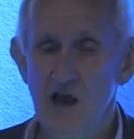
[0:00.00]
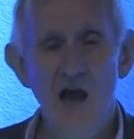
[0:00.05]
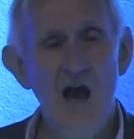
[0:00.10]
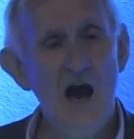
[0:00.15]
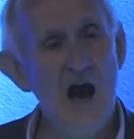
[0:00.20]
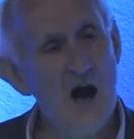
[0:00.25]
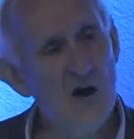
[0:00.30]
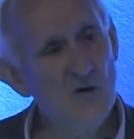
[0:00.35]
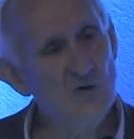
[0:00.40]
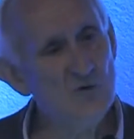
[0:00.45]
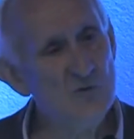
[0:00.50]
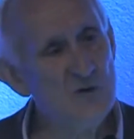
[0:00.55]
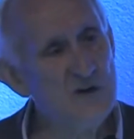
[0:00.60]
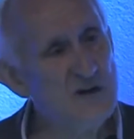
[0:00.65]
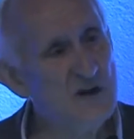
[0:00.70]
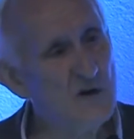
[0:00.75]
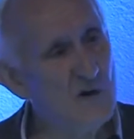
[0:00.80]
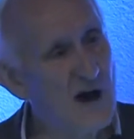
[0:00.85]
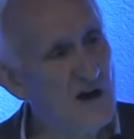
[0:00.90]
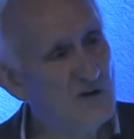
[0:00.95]
How do we
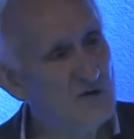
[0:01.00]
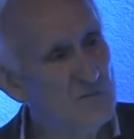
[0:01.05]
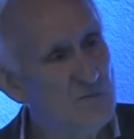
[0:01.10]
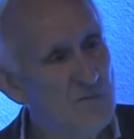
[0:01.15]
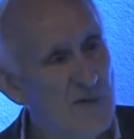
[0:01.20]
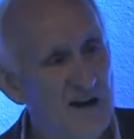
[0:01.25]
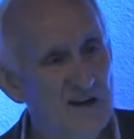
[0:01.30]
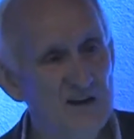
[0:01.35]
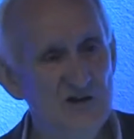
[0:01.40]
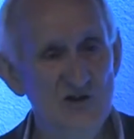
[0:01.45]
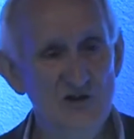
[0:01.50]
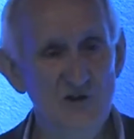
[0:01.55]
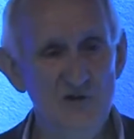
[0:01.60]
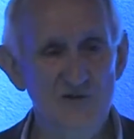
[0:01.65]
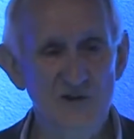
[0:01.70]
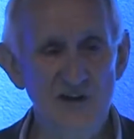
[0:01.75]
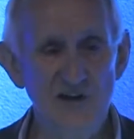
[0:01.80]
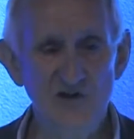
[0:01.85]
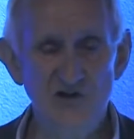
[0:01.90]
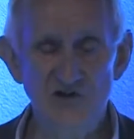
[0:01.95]
know how to manage
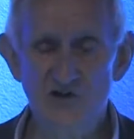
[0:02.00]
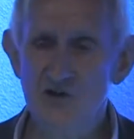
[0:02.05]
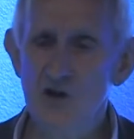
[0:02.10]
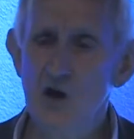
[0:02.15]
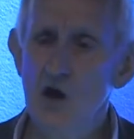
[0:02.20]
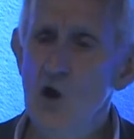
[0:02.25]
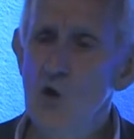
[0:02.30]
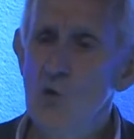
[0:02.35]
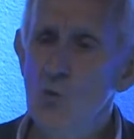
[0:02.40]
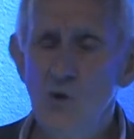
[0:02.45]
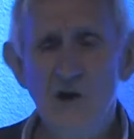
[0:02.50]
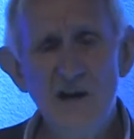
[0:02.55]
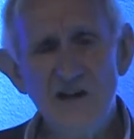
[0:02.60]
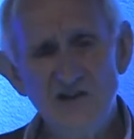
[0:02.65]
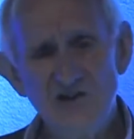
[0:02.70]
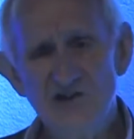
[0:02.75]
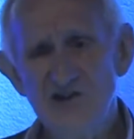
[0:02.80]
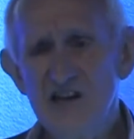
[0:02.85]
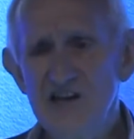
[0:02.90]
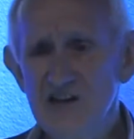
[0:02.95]
innovation? Well,
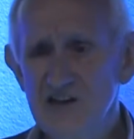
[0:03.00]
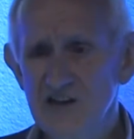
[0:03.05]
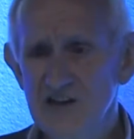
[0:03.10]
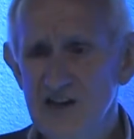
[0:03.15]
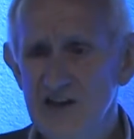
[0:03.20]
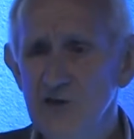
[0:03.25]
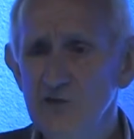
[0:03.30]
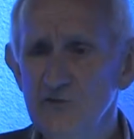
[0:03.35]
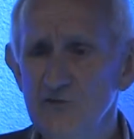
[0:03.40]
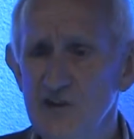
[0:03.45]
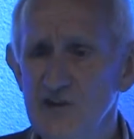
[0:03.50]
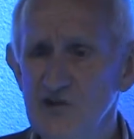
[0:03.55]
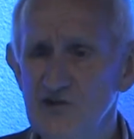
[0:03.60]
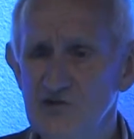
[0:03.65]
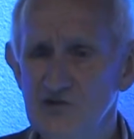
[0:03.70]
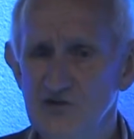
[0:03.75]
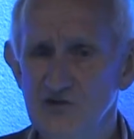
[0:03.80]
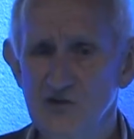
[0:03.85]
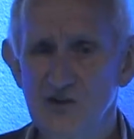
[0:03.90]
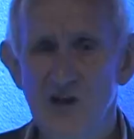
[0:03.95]
let's take an
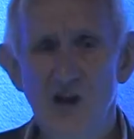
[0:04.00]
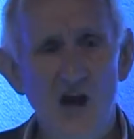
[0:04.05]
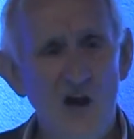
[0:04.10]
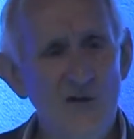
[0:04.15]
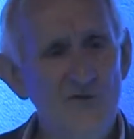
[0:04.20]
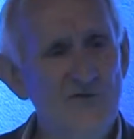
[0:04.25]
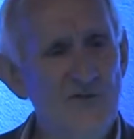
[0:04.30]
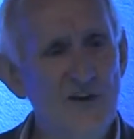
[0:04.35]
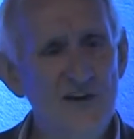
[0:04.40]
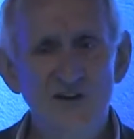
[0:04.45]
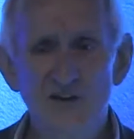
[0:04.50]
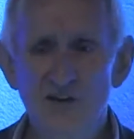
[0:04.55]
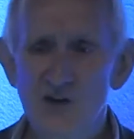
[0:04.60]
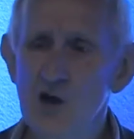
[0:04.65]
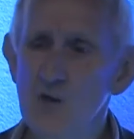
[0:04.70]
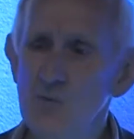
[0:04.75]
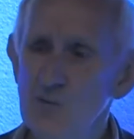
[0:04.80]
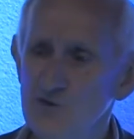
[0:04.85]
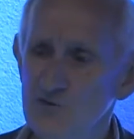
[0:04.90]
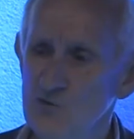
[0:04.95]
innovation and find a
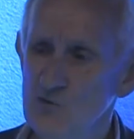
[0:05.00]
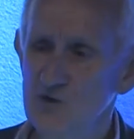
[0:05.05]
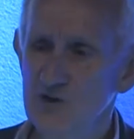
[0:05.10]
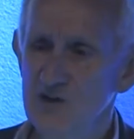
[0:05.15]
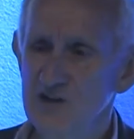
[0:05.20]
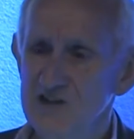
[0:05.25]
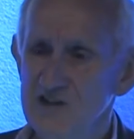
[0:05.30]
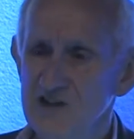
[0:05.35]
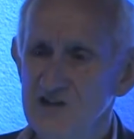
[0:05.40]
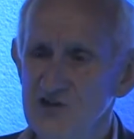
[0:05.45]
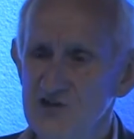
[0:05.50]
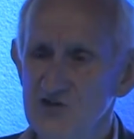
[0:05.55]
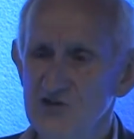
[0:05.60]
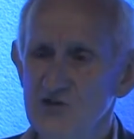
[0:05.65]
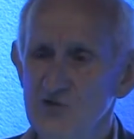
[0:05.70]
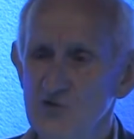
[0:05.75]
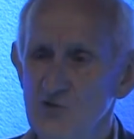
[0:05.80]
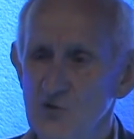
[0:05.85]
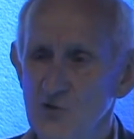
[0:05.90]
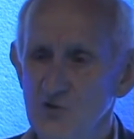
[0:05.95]
couple of organizations
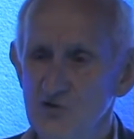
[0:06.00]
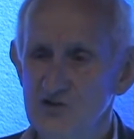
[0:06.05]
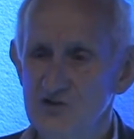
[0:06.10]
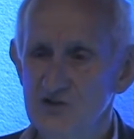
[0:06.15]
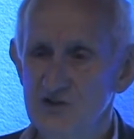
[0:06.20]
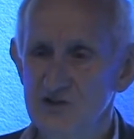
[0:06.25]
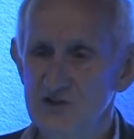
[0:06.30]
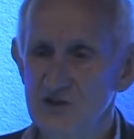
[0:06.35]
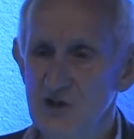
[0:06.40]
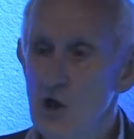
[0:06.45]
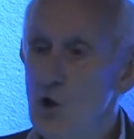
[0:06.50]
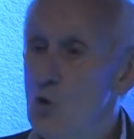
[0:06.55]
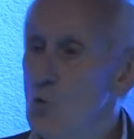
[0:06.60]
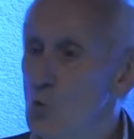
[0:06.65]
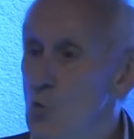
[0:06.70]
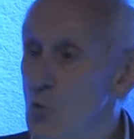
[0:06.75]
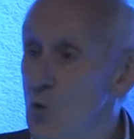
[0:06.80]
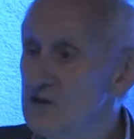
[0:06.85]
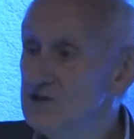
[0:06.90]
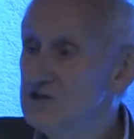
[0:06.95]
who launched it.
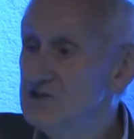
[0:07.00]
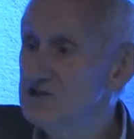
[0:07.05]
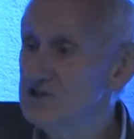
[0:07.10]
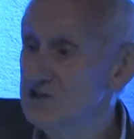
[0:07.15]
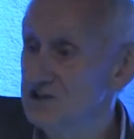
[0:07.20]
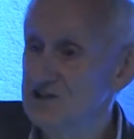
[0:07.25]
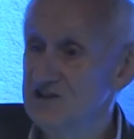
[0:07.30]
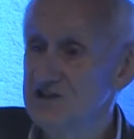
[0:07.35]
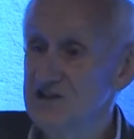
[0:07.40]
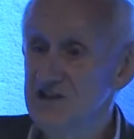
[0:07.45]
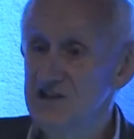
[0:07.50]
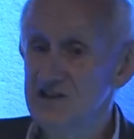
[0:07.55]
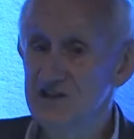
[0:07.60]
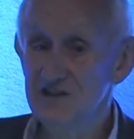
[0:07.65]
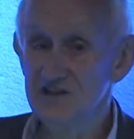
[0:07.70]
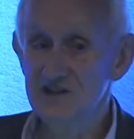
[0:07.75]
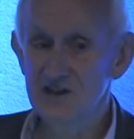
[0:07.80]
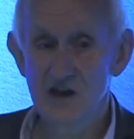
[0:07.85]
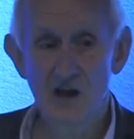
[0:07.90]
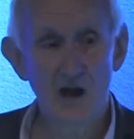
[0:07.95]
One
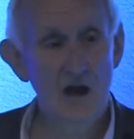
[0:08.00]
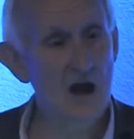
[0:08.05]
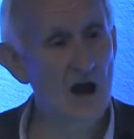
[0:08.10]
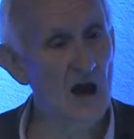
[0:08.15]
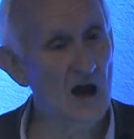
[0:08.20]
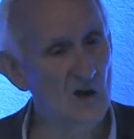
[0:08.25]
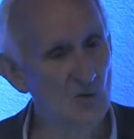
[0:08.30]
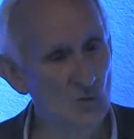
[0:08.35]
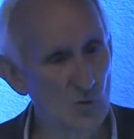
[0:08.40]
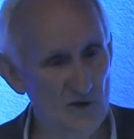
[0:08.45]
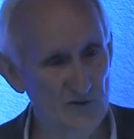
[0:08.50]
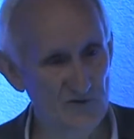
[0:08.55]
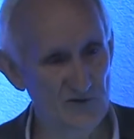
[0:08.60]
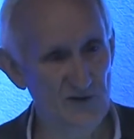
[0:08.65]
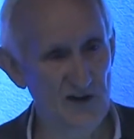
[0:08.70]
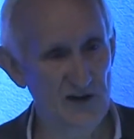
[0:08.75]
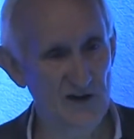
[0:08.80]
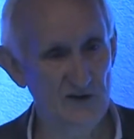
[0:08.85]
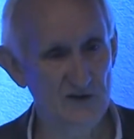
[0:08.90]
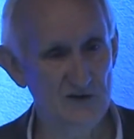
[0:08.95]
succeeded and one
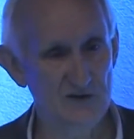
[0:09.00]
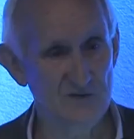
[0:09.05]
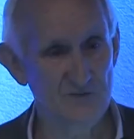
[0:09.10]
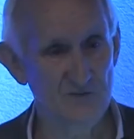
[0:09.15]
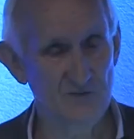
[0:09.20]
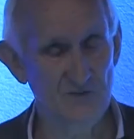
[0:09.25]
failed.